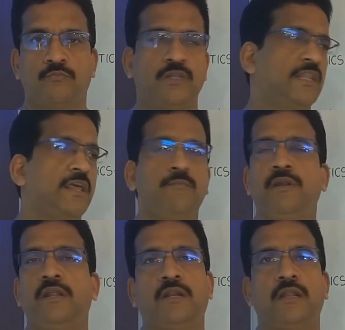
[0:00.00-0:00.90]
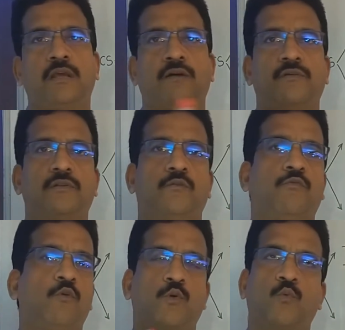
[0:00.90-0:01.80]
They immediately cover the
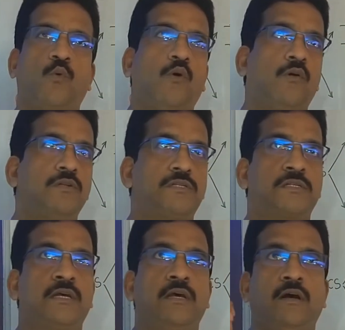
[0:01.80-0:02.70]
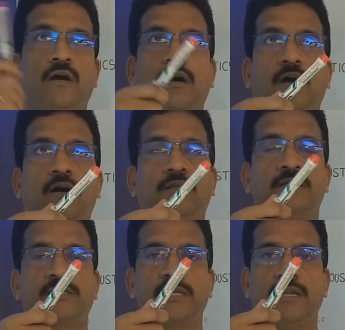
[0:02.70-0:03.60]
four walls,
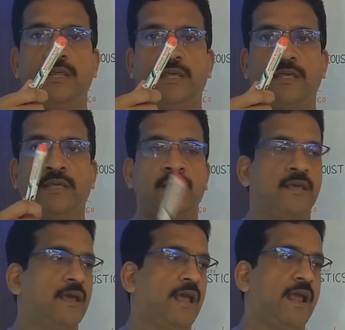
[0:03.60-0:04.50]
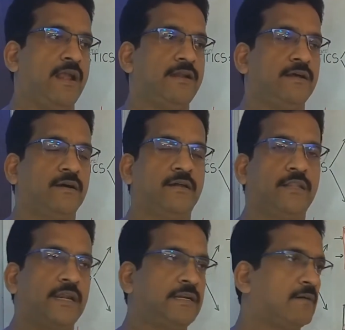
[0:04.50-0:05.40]
the ceiling, and
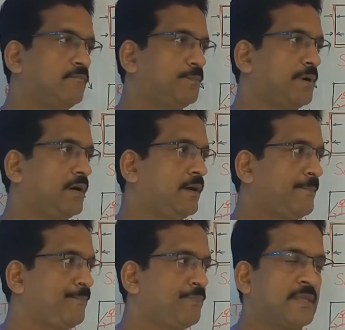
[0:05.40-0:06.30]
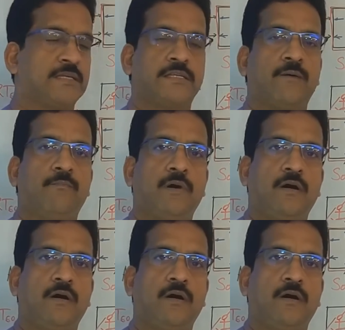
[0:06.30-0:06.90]
they dump some